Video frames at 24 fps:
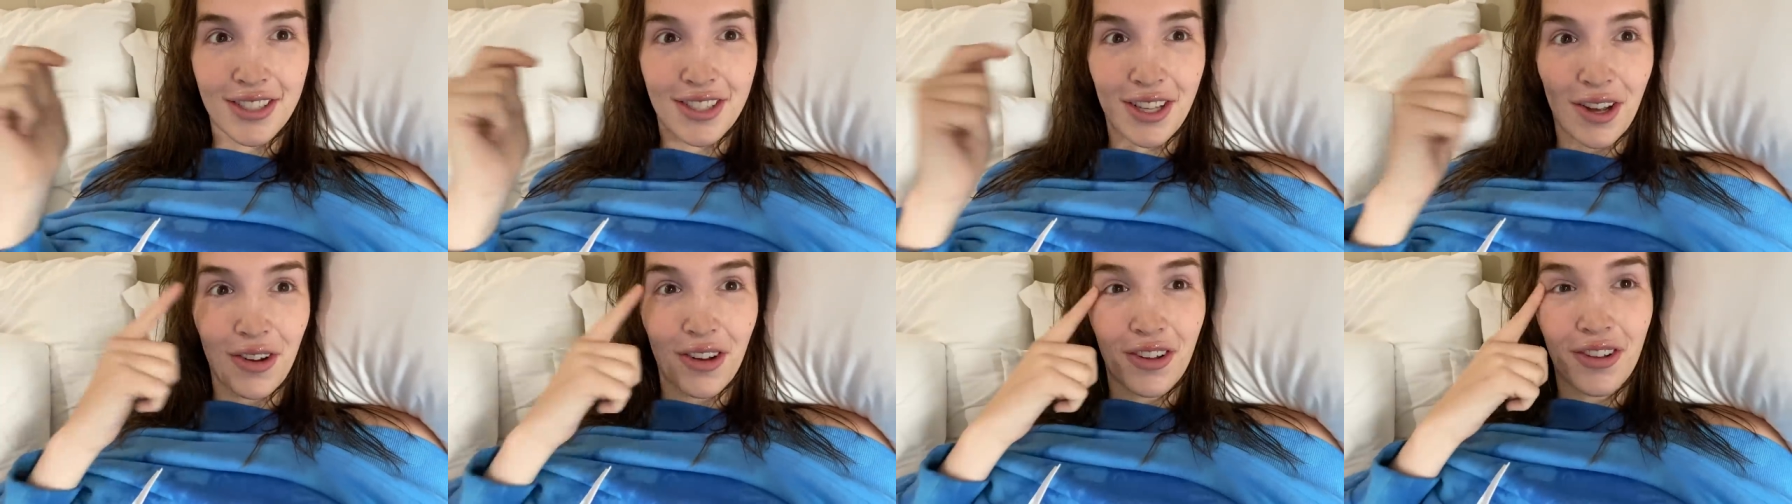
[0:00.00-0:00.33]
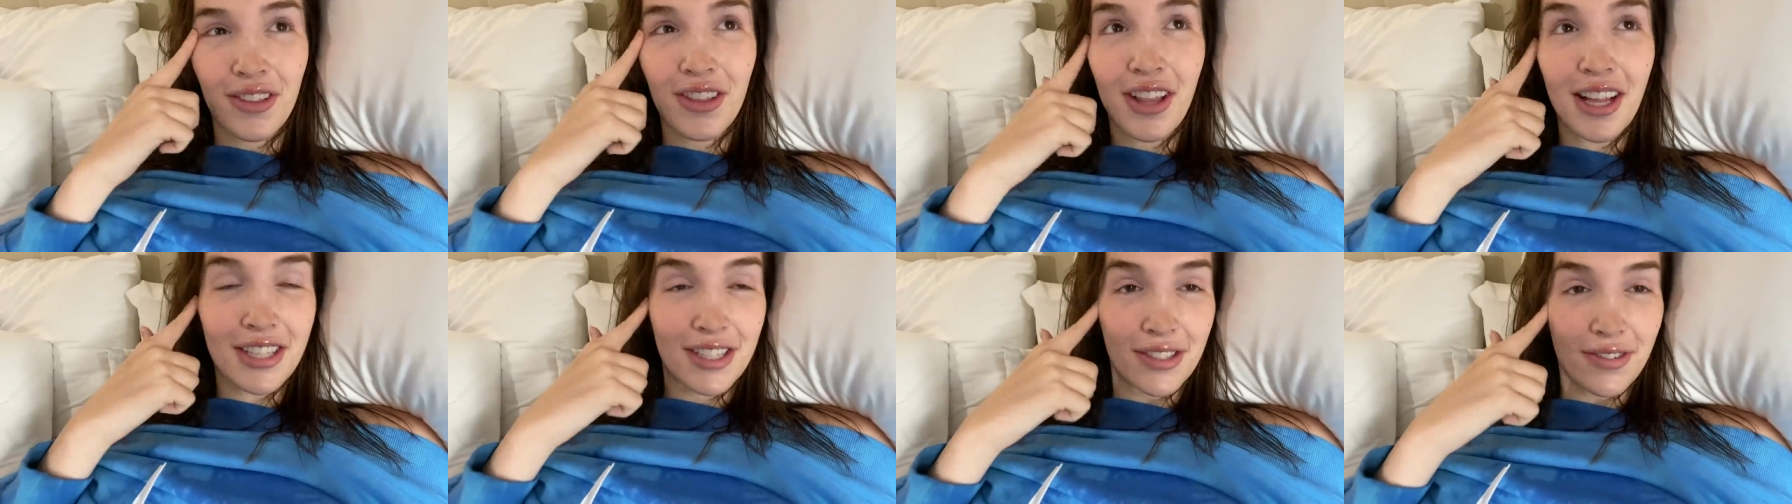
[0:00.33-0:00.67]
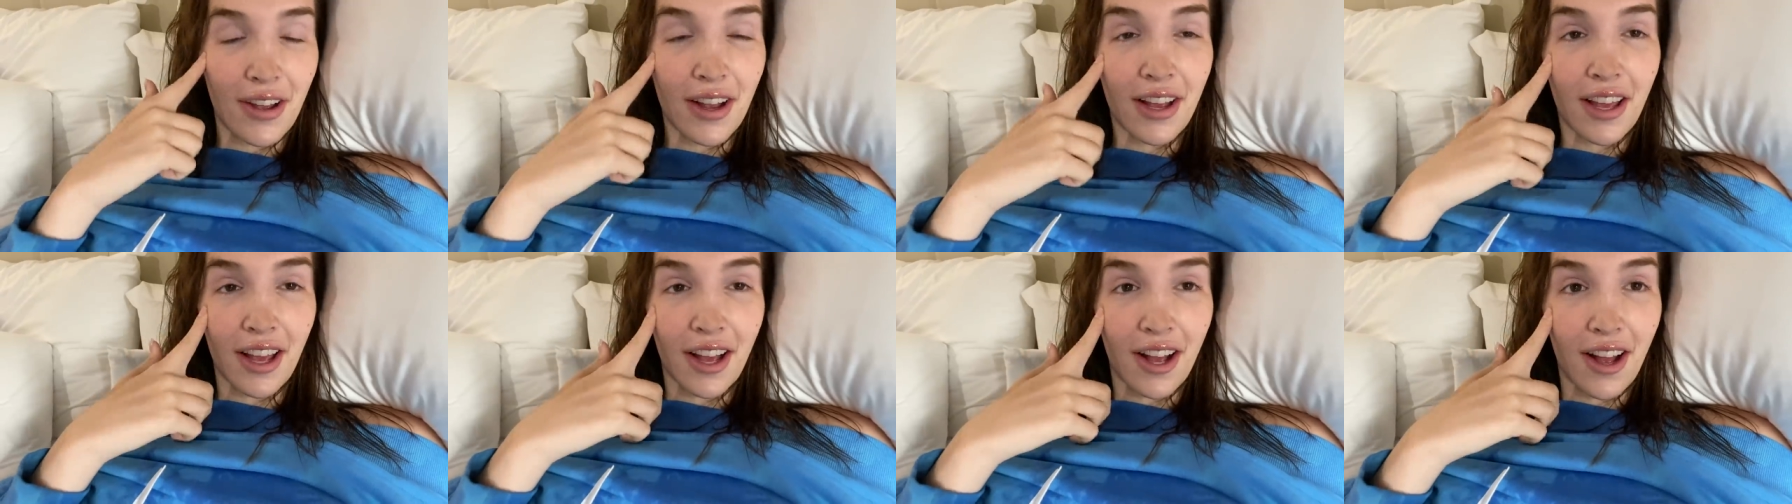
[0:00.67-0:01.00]
So let's
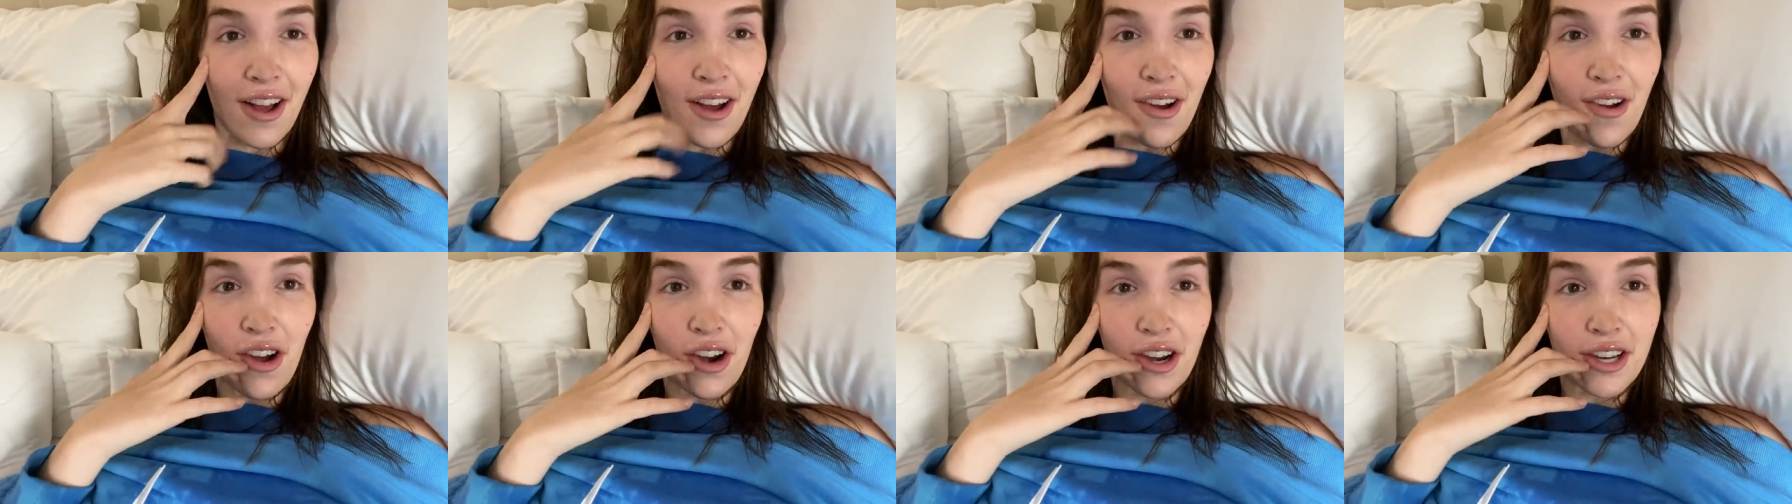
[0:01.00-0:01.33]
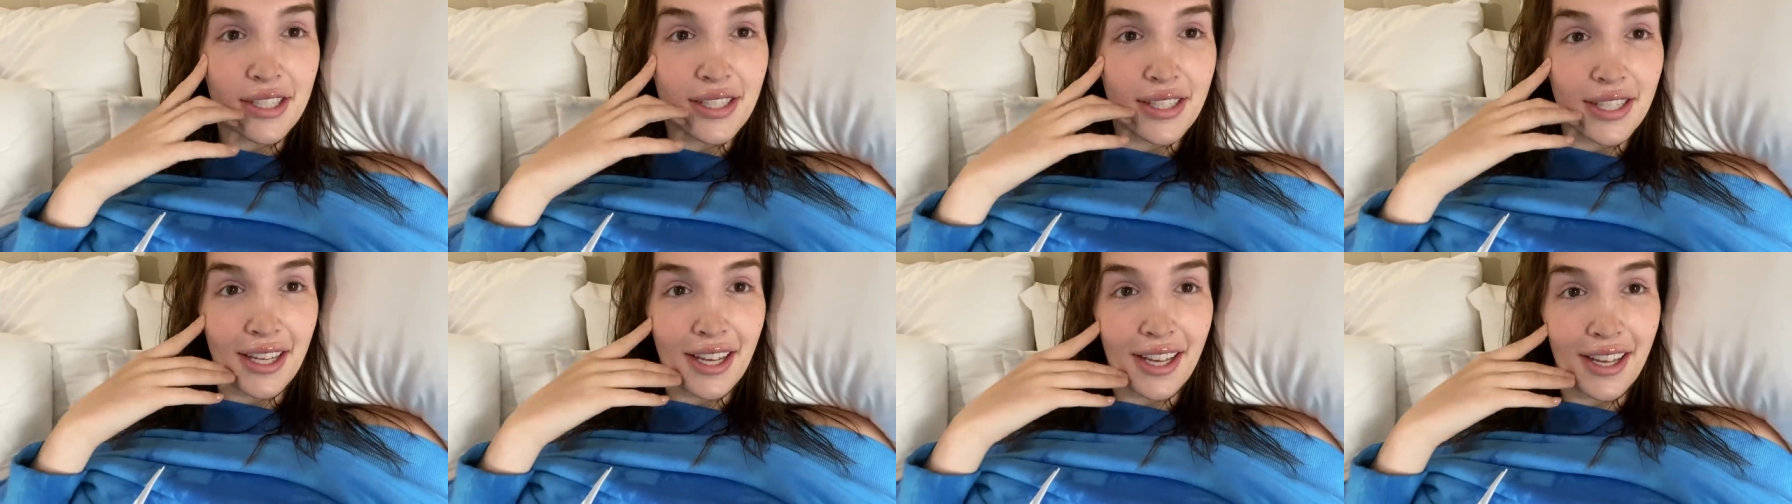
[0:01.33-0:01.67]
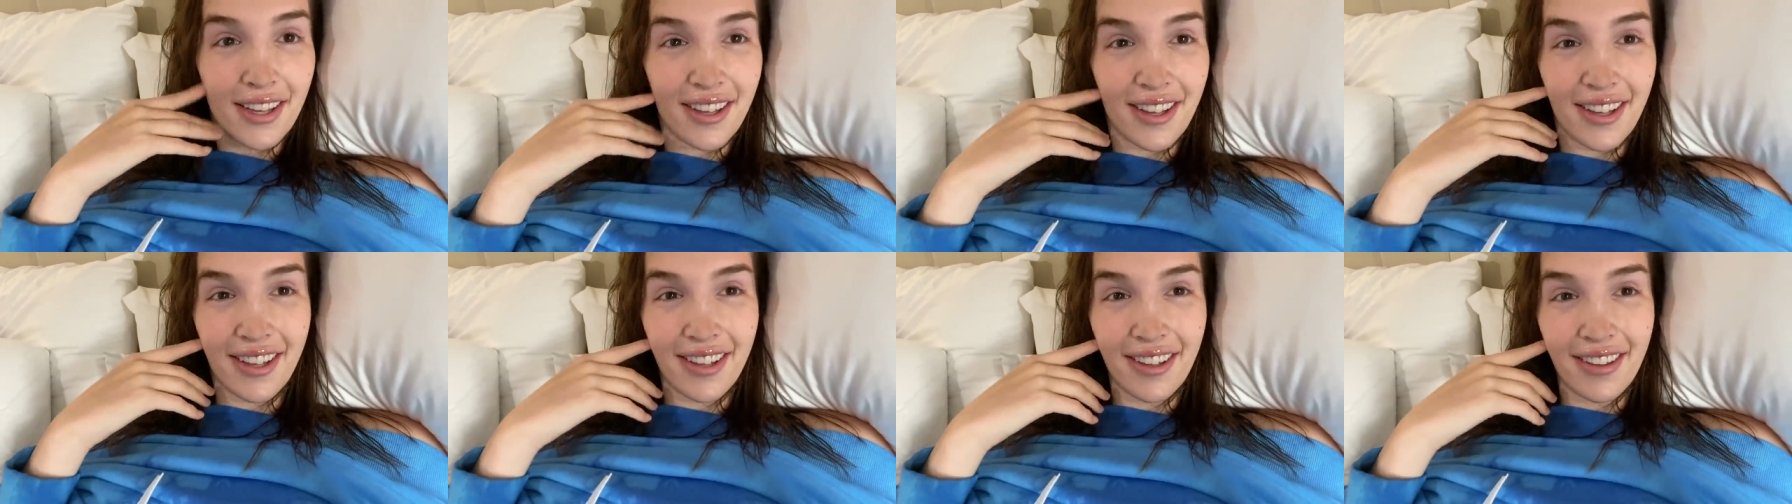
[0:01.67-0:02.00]
fucking go, honestly.
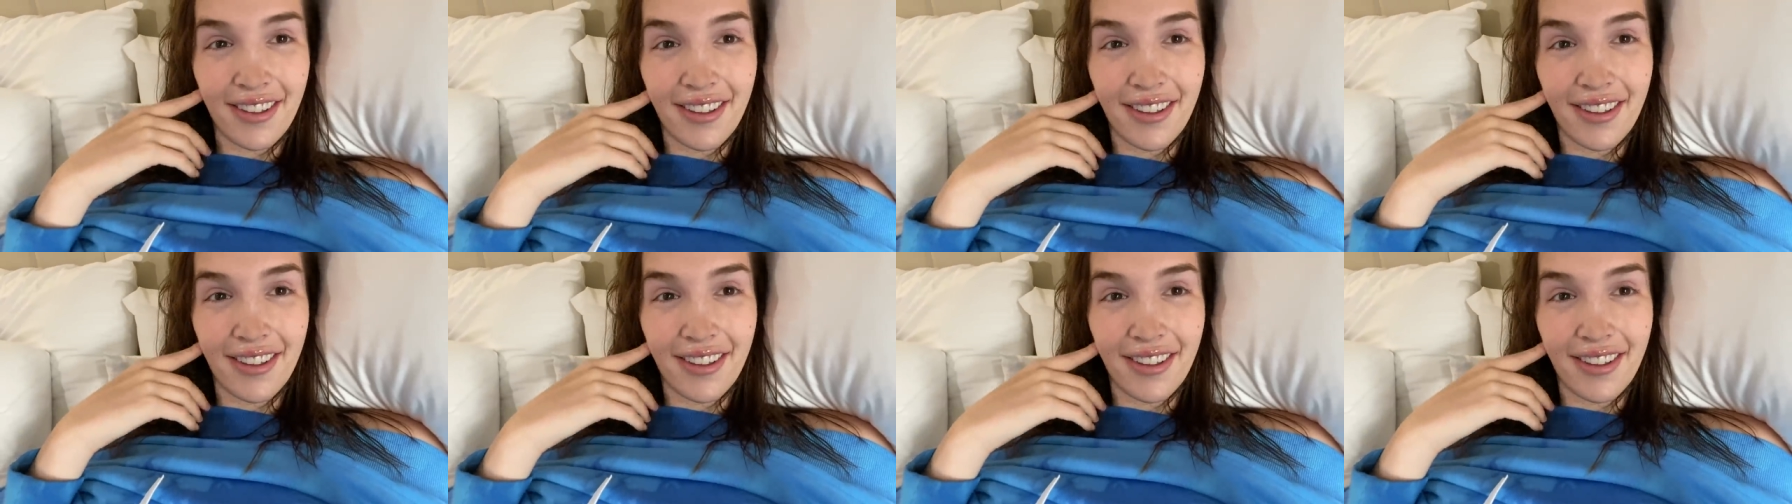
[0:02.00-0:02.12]
All